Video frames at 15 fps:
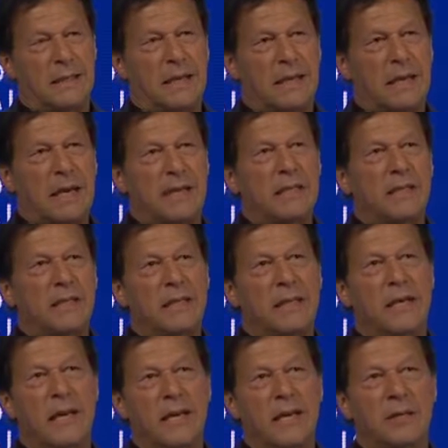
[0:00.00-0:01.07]
the
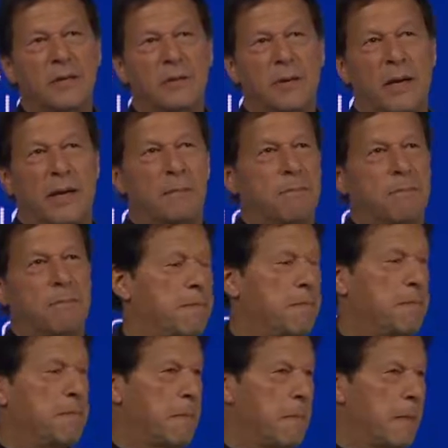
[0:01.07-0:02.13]
country I grew up
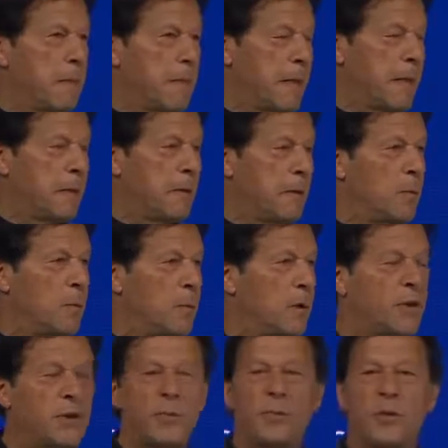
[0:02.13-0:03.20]

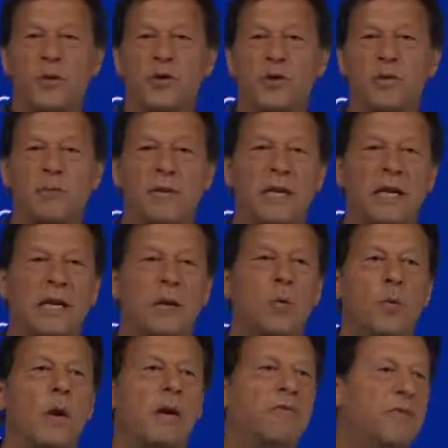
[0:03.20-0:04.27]
was supposed to be a
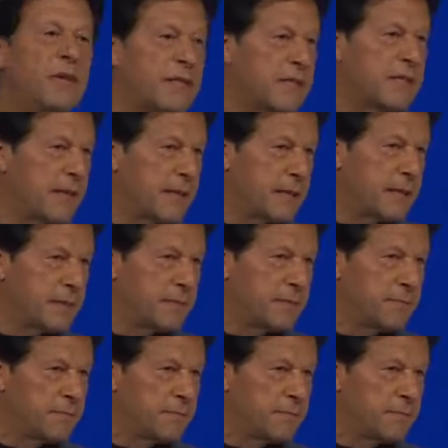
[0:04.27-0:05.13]
welfare state.